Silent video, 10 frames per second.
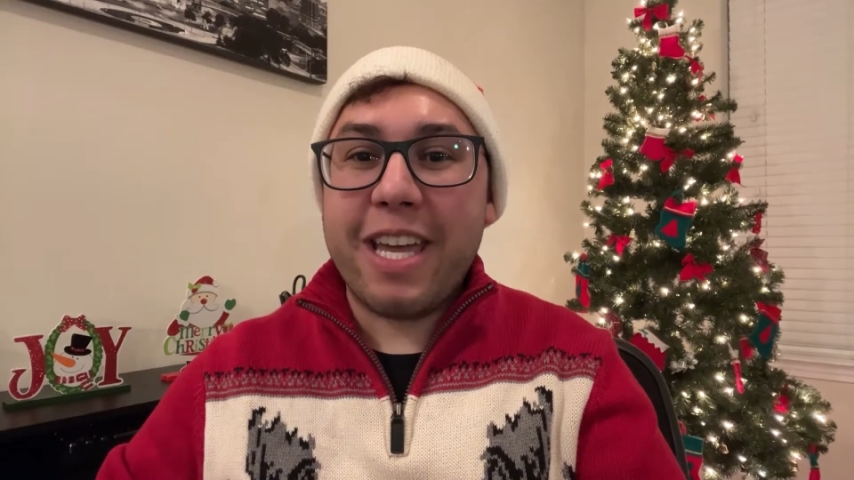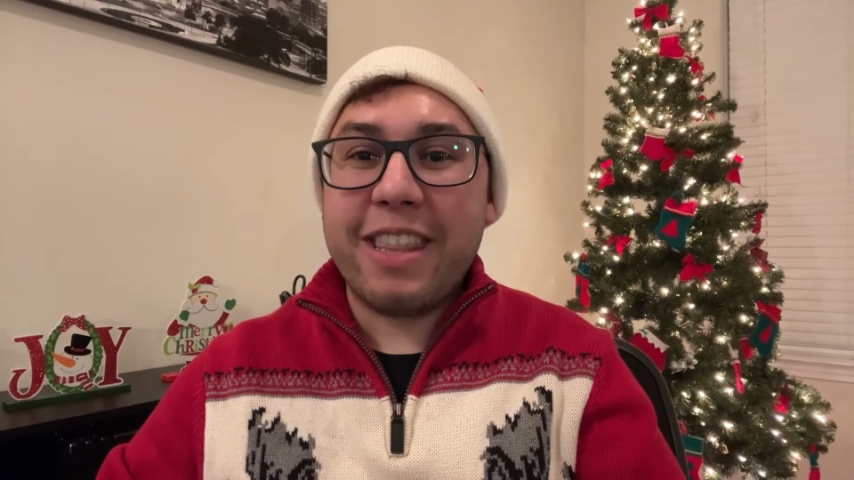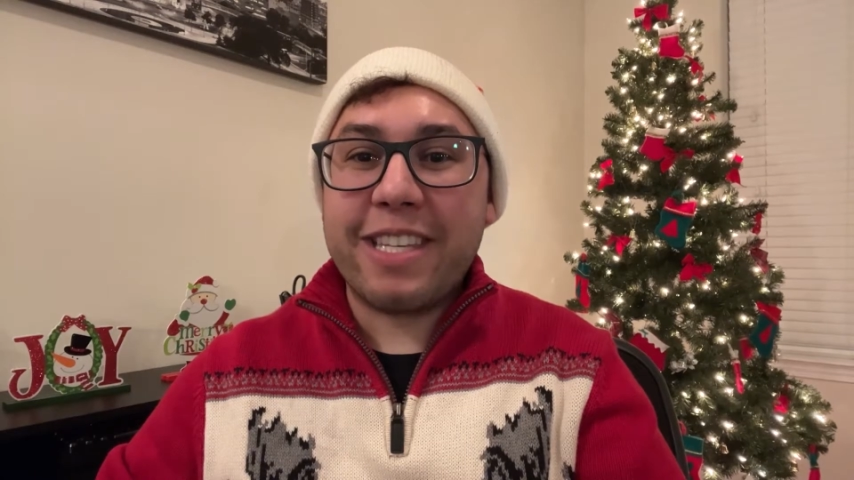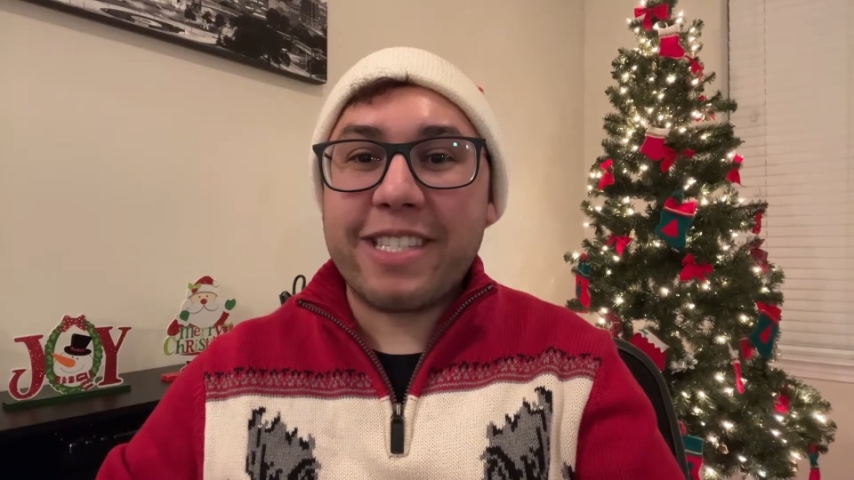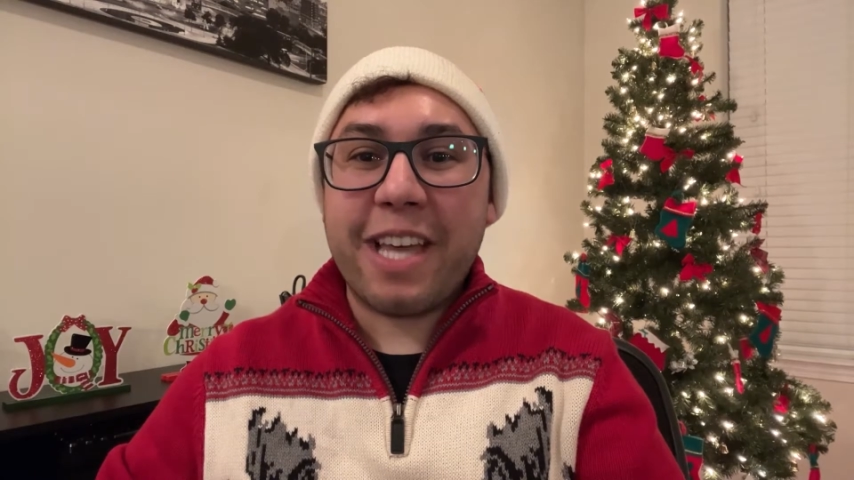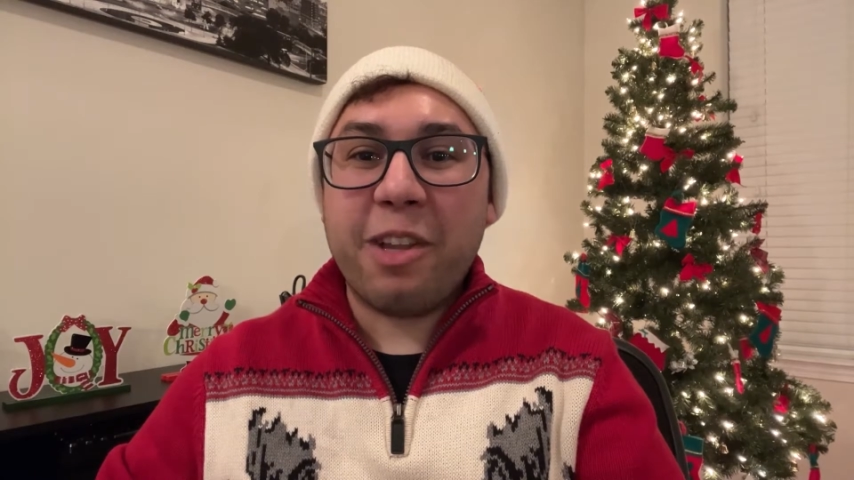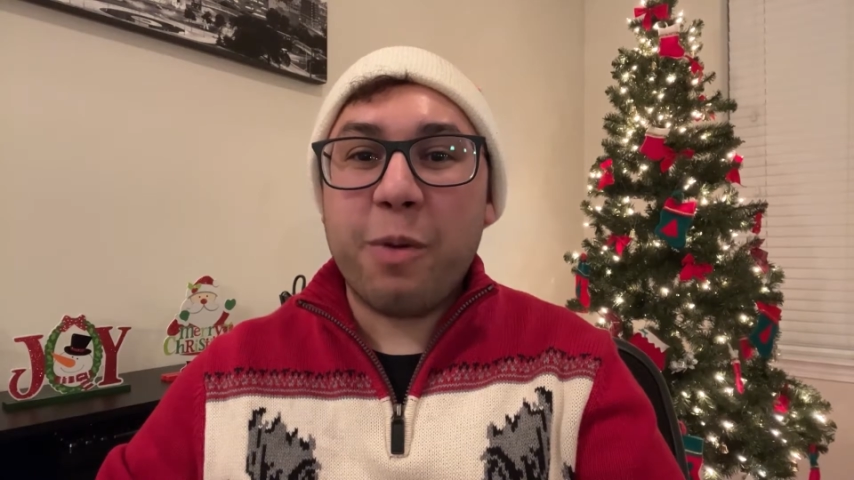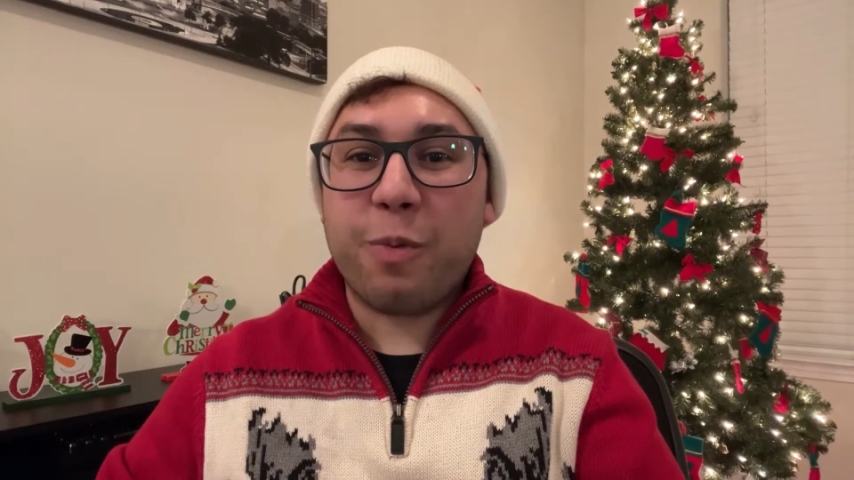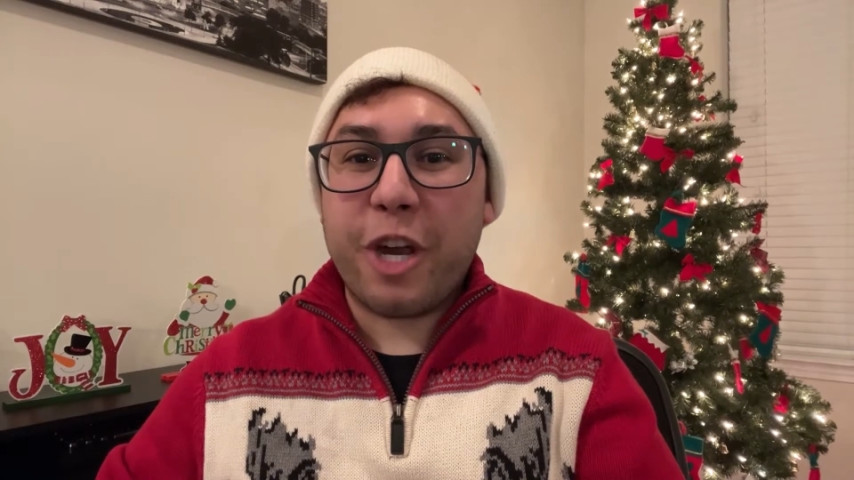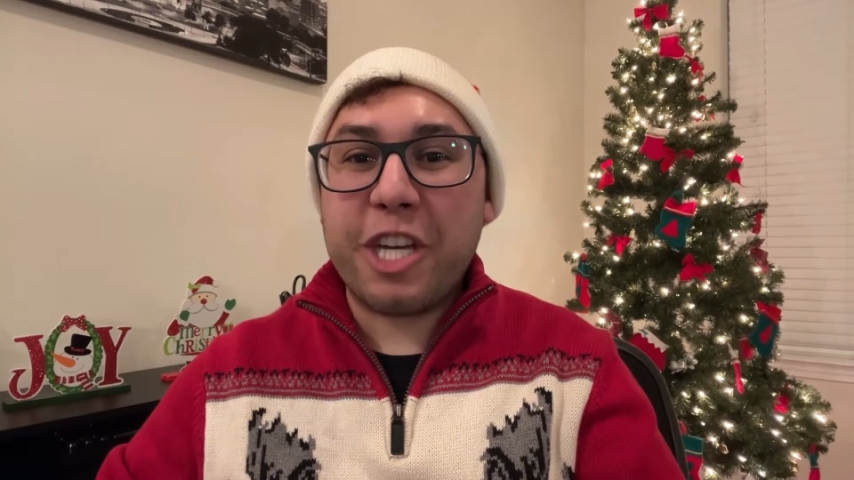in the
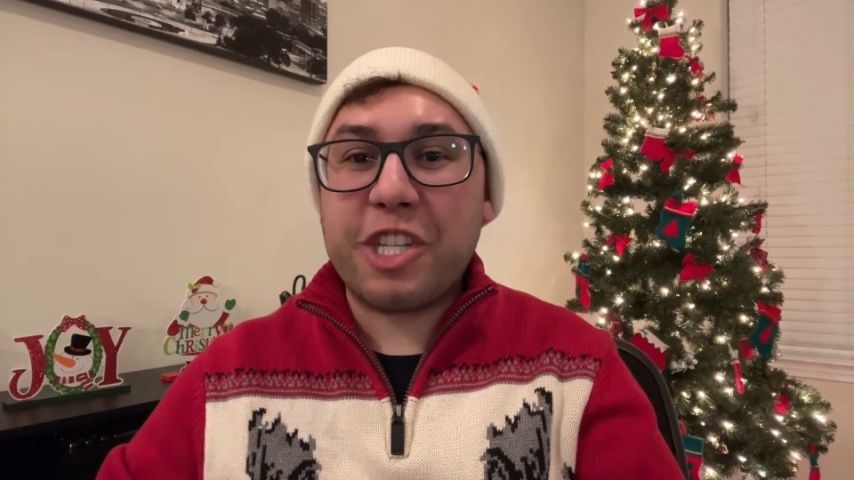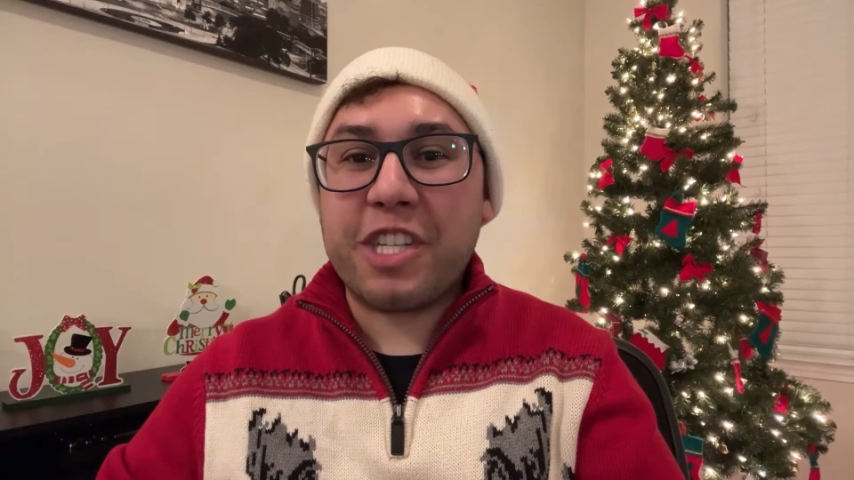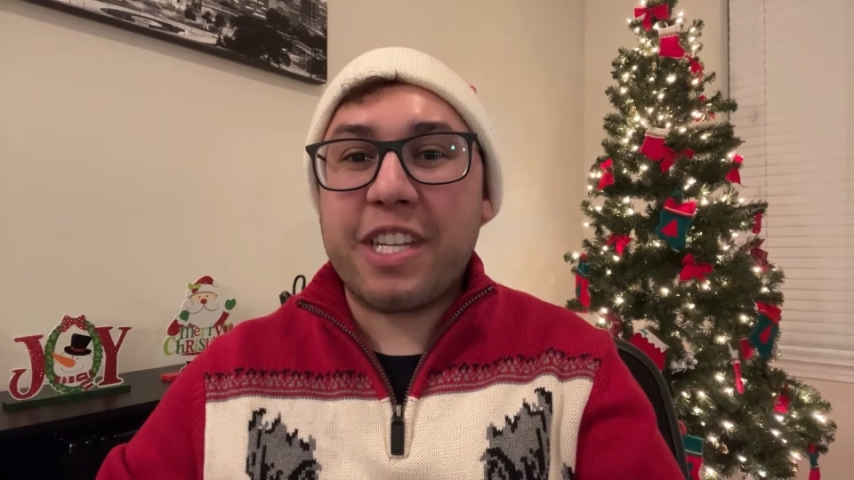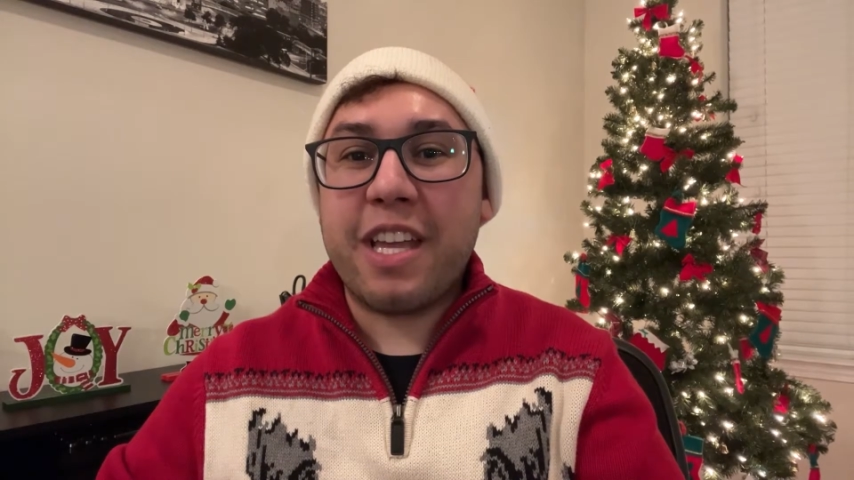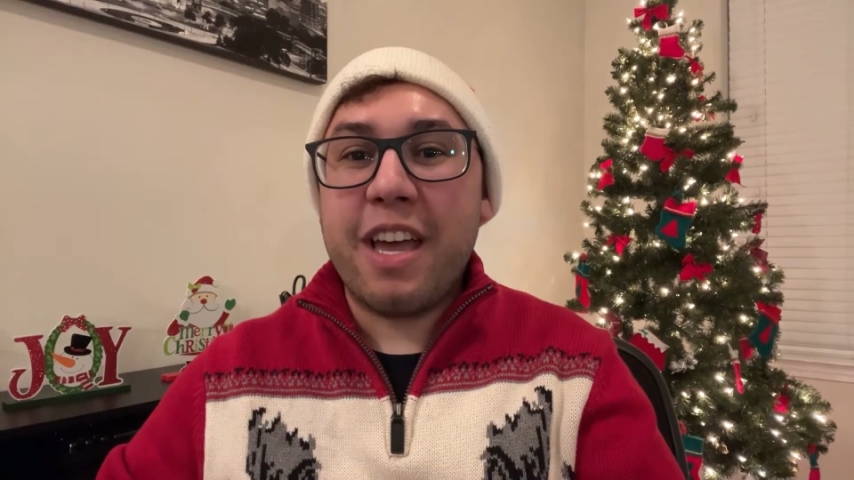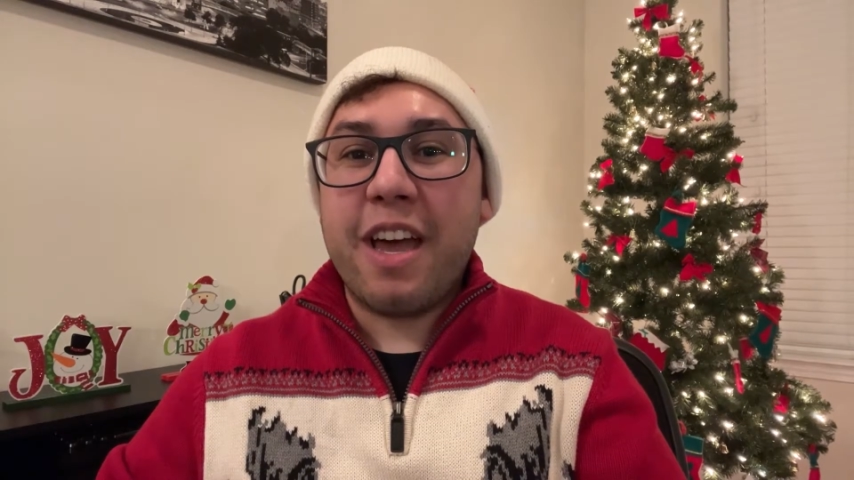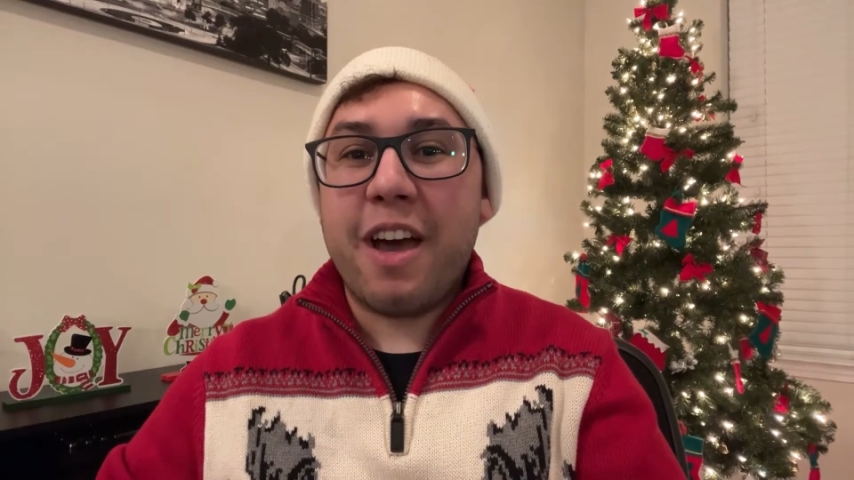celebration